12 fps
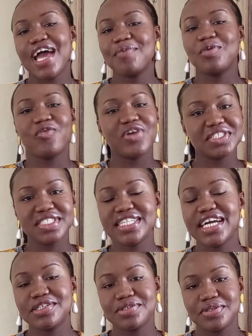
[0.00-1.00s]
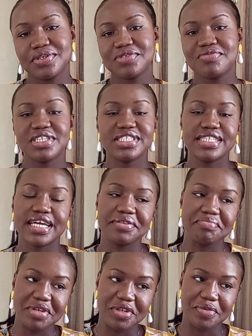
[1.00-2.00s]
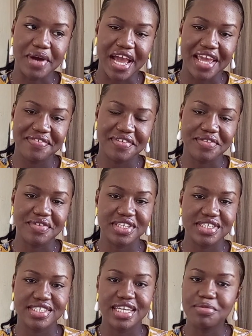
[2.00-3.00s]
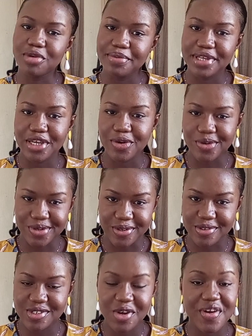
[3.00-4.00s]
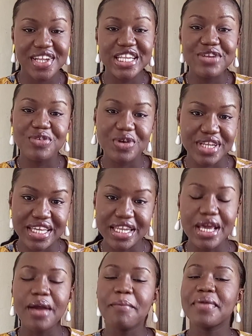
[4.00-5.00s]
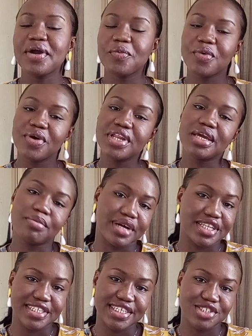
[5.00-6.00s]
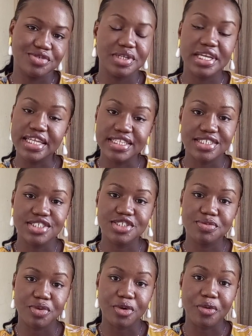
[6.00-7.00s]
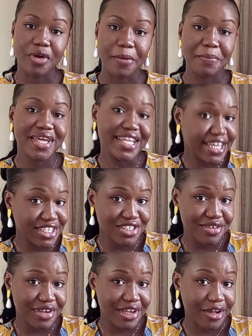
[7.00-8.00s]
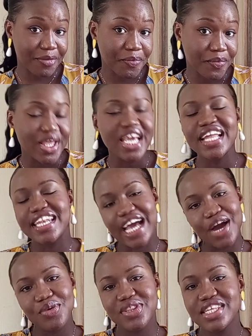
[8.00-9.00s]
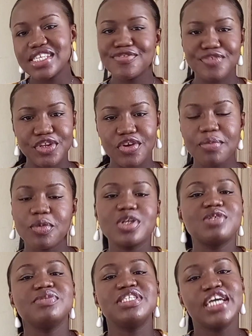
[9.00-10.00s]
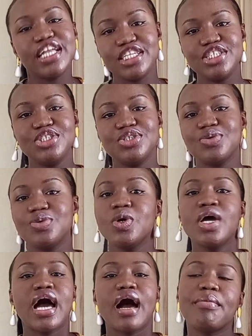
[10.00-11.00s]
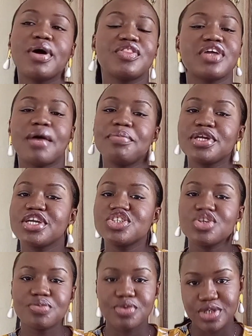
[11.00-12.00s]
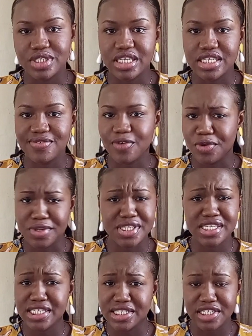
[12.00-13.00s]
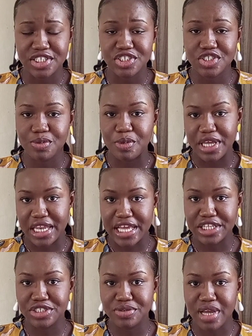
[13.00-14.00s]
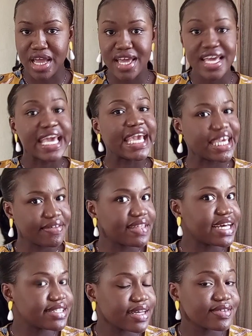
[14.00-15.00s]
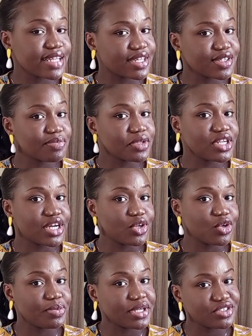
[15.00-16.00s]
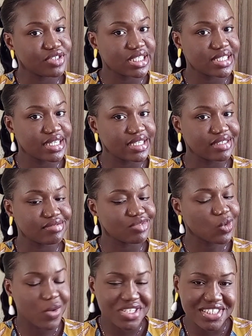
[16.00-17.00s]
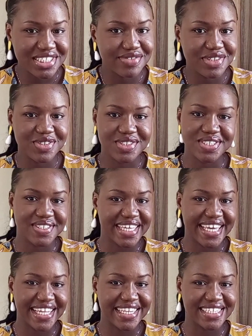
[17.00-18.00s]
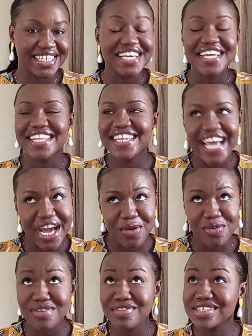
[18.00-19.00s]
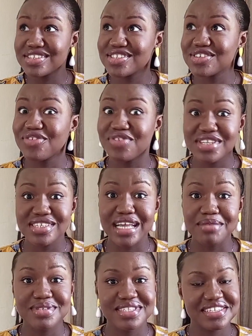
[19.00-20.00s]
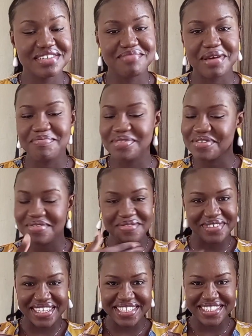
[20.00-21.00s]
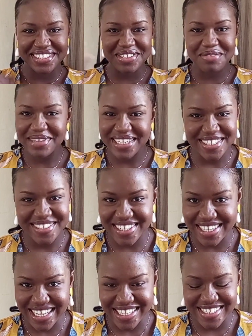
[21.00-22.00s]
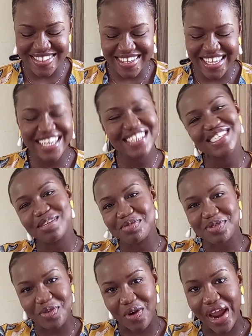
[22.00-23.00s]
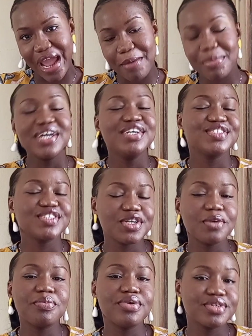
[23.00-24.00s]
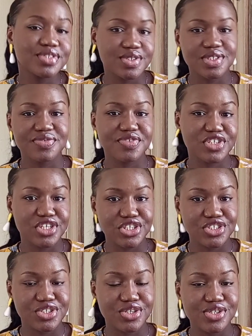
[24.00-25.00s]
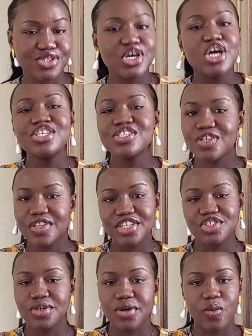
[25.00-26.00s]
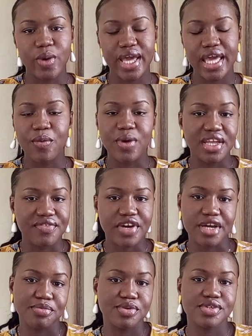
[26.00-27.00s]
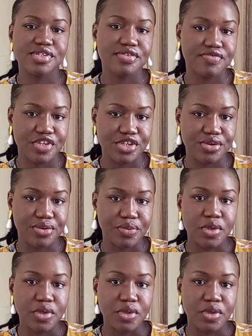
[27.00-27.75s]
I'm a registered nurse, registered midwife, and a registered public health nurse, currently running my 1-year mandatory internship program in Nigeria. Now, in this video, I'm going to be telling you about the application process for nursing internship in Nigeria. If that sounds like something that you'd be interested in, watch this video till the end. Now, if this is your first time seeing my beautiful face, don't make it your last. Okay, subscribe, turn on post notifications so that you're aware whenever I post a video.